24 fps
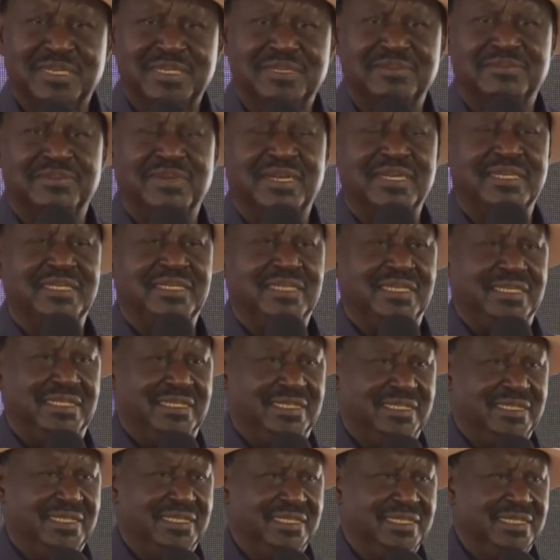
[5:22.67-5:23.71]

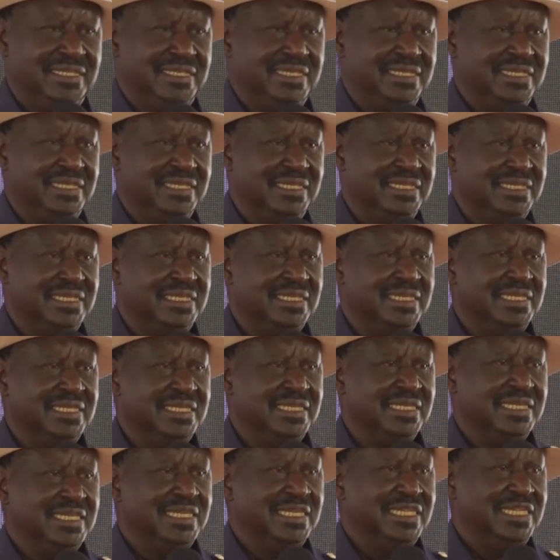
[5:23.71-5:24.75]
divided.
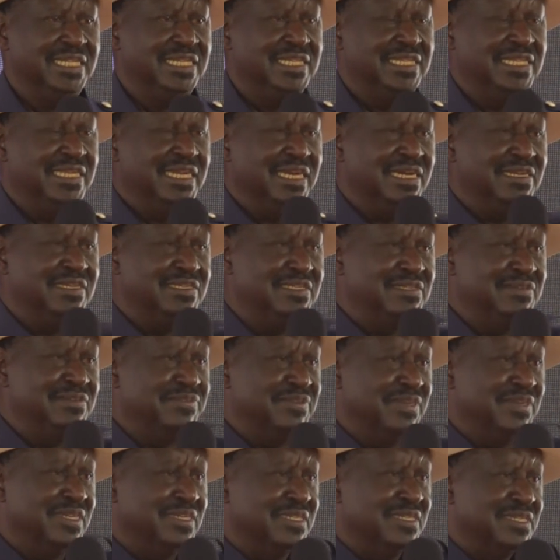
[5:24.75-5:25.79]
They had
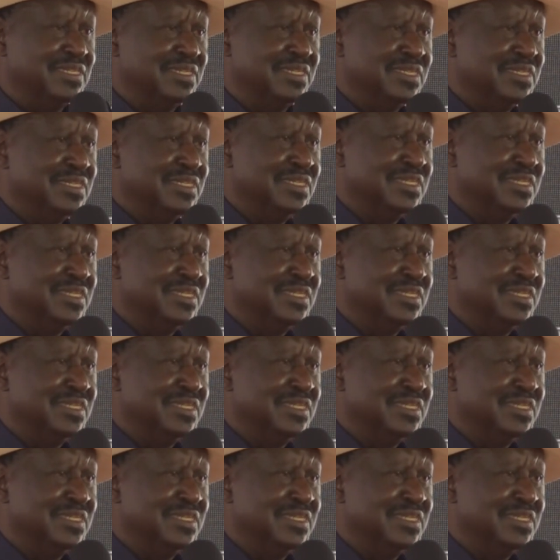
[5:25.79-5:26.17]
different